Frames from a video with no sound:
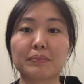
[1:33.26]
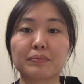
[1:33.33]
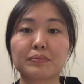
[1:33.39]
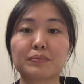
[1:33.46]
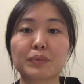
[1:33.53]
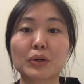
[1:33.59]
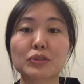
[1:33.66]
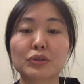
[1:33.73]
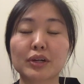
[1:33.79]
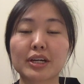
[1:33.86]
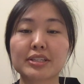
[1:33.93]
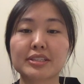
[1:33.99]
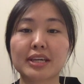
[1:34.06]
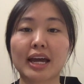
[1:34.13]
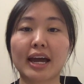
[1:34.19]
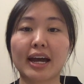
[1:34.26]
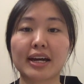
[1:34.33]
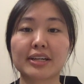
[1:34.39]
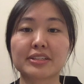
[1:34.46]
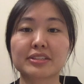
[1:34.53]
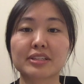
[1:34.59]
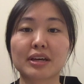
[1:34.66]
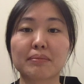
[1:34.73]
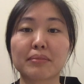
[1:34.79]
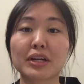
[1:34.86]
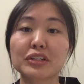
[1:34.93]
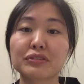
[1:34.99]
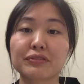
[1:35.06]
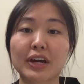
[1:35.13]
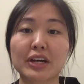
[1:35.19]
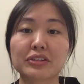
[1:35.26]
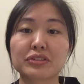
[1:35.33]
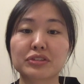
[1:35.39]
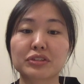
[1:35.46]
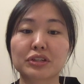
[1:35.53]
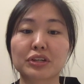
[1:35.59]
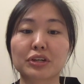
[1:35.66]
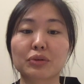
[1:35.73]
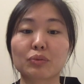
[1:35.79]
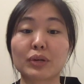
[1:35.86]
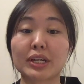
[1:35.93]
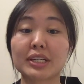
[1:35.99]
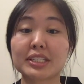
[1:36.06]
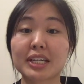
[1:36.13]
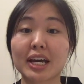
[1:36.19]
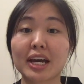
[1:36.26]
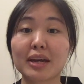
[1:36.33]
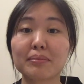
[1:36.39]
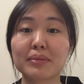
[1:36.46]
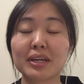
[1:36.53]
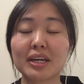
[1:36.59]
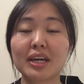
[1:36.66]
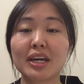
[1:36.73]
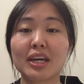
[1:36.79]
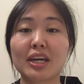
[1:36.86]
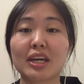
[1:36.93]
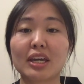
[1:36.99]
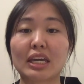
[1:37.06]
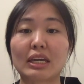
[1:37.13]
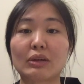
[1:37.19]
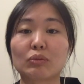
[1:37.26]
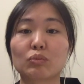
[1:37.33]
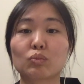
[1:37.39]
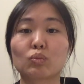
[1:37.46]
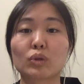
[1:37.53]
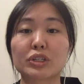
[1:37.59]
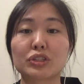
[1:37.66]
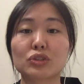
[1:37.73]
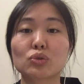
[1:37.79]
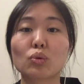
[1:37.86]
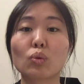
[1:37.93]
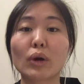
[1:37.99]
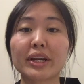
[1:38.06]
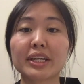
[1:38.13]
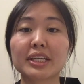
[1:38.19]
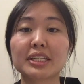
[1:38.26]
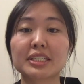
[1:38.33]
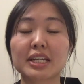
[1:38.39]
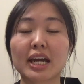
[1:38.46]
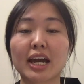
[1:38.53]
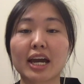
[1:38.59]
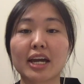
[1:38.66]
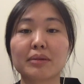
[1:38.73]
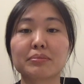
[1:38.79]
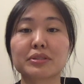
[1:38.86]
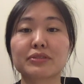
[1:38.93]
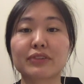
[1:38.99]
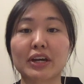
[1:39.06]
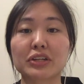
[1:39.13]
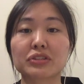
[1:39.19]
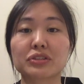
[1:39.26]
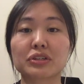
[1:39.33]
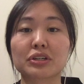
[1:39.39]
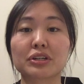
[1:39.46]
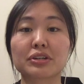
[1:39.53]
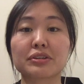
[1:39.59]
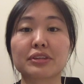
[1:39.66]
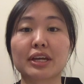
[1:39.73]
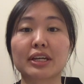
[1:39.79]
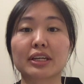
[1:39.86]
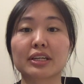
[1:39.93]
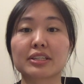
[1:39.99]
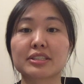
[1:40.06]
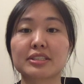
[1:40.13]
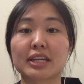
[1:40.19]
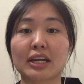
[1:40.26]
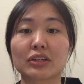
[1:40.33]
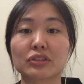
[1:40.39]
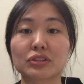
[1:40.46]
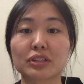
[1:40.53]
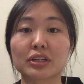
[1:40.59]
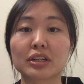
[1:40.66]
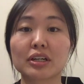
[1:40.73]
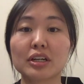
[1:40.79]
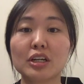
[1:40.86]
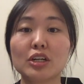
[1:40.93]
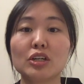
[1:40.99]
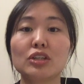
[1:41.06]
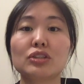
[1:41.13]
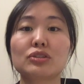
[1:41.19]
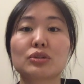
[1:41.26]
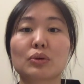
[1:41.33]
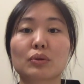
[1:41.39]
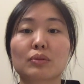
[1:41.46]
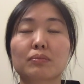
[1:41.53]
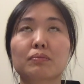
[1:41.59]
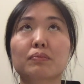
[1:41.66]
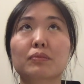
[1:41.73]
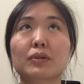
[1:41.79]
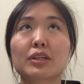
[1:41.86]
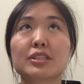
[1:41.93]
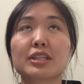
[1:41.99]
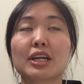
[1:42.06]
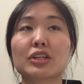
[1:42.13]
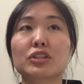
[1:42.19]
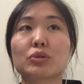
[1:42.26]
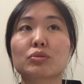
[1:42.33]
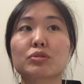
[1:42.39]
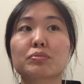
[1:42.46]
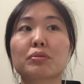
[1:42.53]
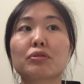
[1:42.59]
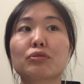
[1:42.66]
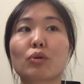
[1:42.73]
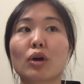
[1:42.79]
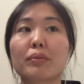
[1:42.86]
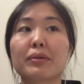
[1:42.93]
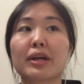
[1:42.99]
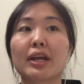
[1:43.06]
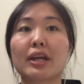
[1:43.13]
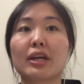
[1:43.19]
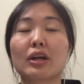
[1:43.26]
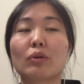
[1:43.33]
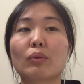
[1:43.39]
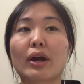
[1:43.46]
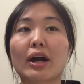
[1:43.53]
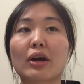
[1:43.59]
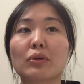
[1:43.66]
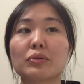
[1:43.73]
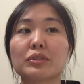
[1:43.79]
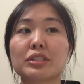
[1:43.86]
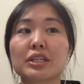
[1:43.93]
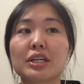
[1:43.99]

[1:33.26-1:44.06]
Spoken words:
Postgres has a much faster read time. It was 20 times faster than Cassandra. So Cassandra was performing around